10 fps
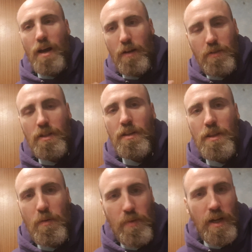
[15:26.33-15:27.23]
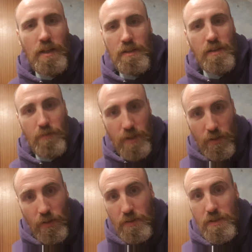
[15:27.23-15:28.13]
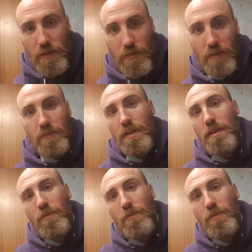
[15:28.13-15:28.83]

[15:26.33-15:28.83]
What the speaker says: I've done the practice. I've done all the stuff they've done.